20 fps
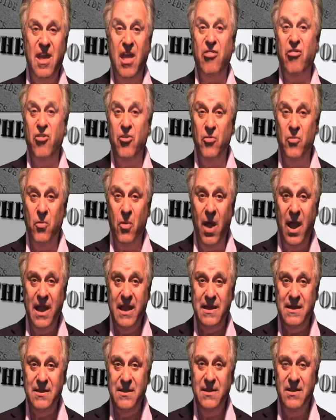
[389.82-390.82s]
gets it
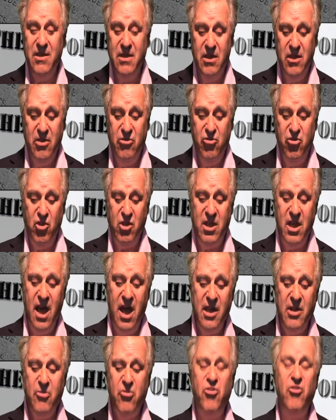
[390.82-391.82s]
right.
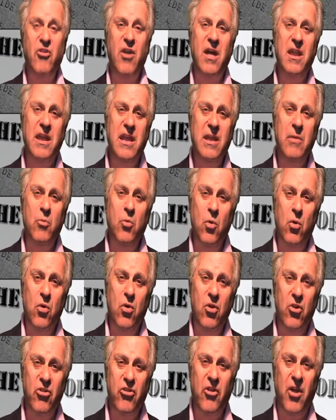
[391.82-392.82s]
Chicano study
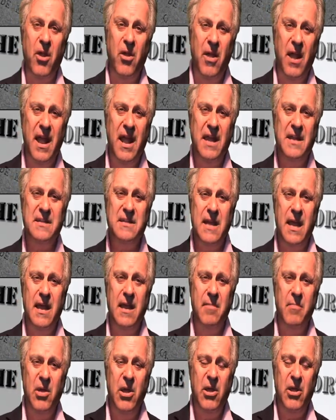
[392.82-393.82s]
rules are
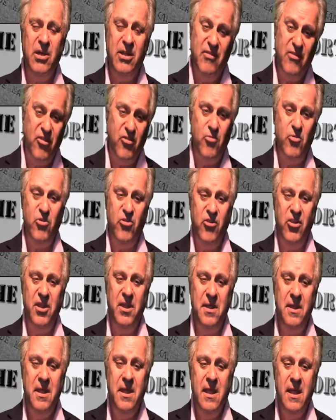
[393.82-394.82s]
anti-American. This was
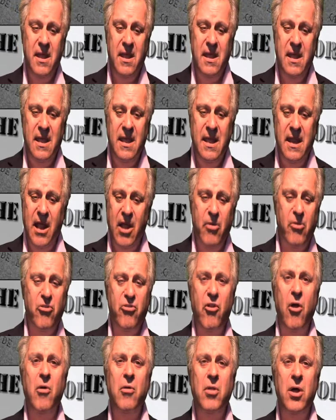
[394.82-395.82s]
in
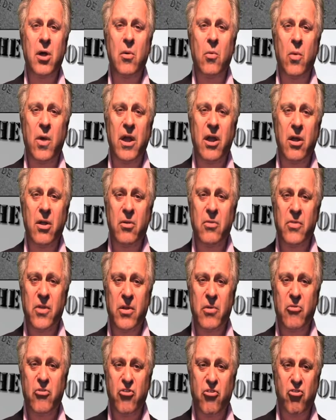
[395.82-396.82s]
Arizona, where
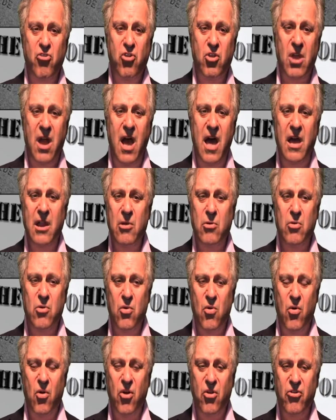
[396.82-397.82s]
there was a Chicano
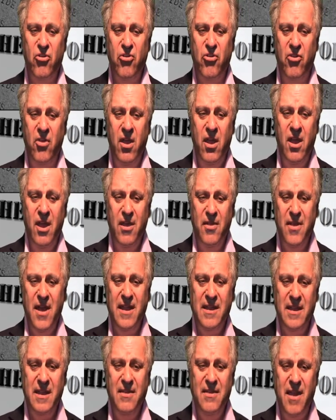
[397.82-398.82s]
course
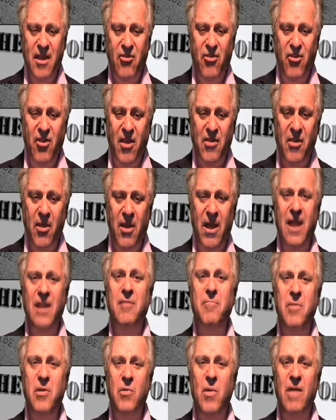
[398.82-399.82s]
that said there had
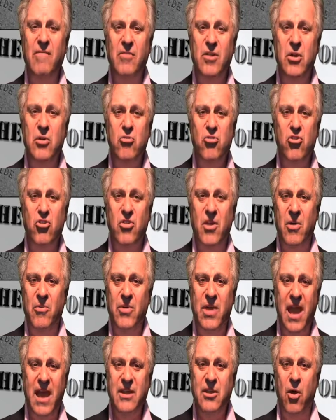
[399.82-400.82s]
to be revolution, that
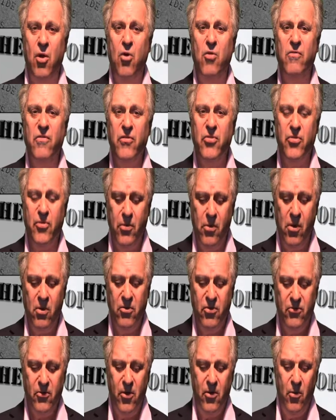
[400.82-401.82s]
we had to
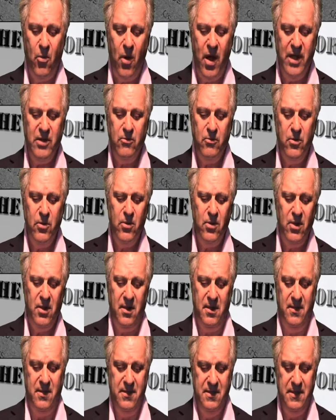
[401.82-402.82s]
overthrow white rule.